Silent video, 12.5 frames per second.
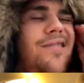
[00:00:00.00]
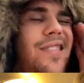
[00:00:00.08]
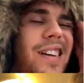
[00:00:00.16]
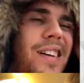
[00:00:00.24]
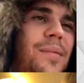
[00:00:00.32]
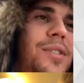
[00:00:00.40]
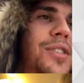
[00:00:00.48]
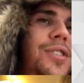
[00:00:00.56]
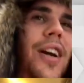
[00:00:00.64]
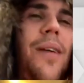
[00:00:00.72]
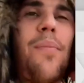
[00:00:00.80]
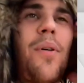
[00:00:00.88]
I'm just
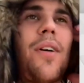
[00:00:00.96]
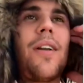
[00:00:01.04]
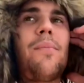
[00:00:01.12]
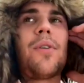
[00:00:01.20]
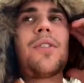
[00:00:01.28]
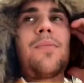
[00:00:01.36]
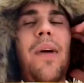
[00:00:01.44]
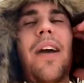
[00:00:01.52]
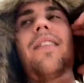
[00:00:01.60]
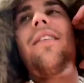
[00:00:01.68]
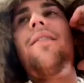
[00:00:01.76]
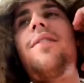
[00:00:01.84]
trying to put it in
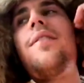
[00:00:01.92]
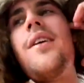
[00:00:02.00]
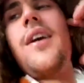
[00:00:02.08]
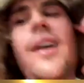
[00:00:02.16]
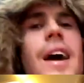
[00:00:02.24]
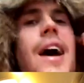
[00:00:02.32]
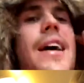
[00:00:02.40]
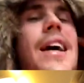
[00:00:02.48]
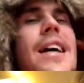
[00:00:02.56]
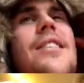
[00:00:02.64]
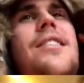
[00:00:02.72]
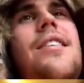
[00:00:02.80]
perspective. I
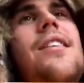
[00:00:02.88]
guess